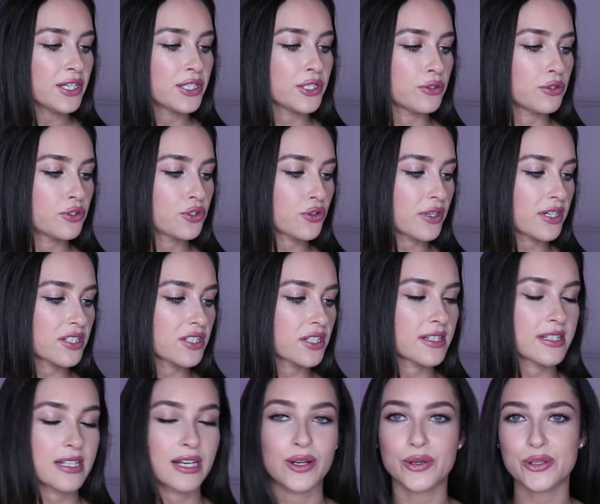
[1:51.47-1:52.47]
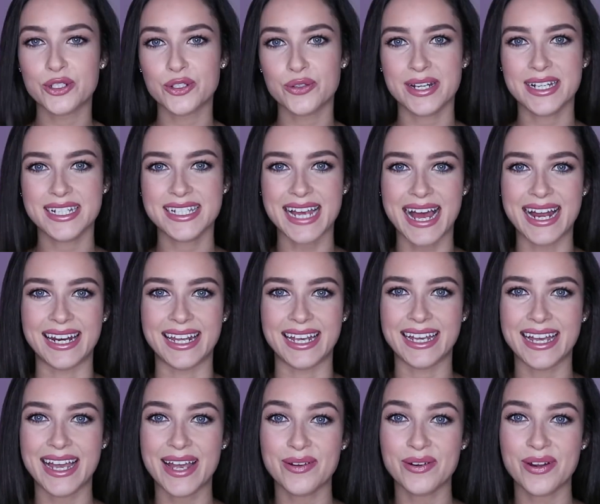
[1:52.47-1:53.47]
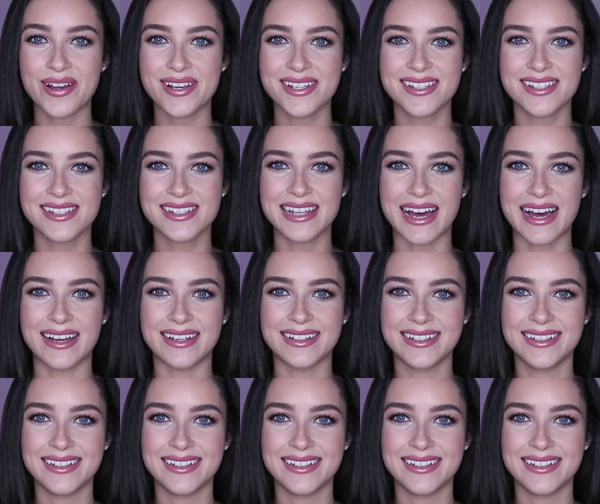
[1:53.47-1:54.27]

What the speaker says: nutritious luxury tanning. How nice is that?